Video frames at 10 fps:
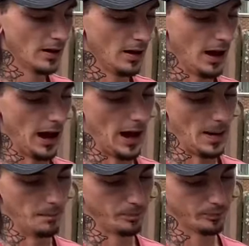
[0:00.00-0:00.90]

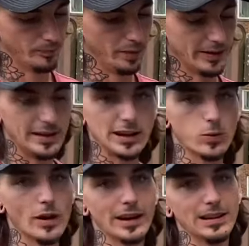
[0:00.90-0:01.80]
Um, but this
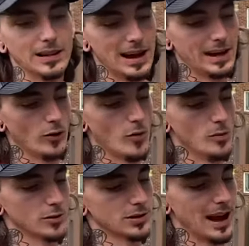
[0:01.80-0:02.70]
one can land
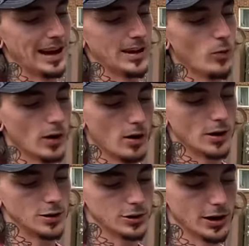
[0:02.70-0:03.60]
almost anywhere on
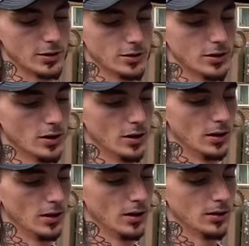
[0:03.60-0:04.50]
a shingle.
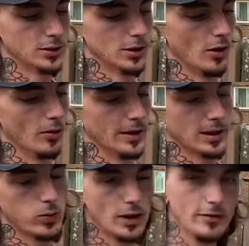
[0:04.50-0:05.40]
So
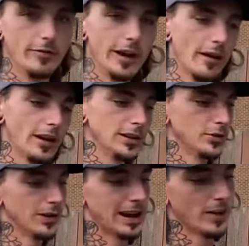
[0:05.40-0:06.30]
this one varies.
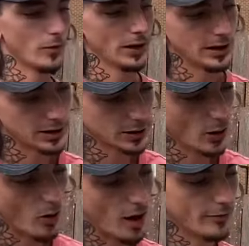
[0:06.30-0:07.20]
You can't really just
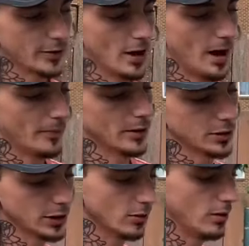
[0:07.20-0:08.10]
go off the top of the
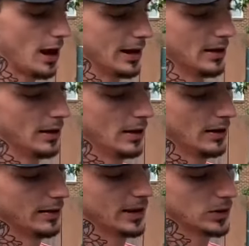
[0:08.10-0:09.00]
shingle line.
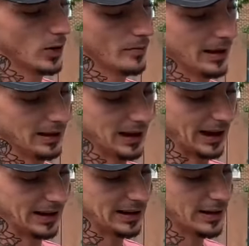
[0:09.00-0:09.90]
This one may
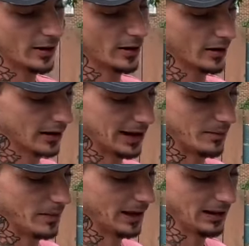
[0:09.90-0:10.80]
land here, it
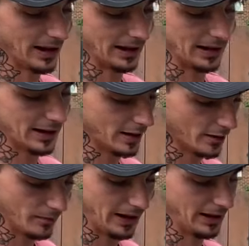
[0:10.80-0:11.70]
may land here,
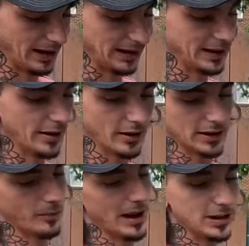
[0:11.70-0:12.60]
may land here. It
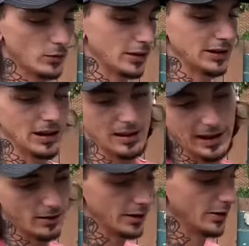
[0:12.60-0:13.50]
depends where it's gonna
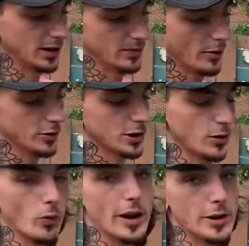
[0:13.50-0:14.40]
land on your exposure to
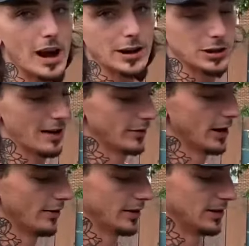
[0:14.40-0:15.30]
where you actually have to
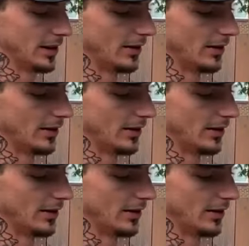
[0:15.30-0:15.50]
cut this in.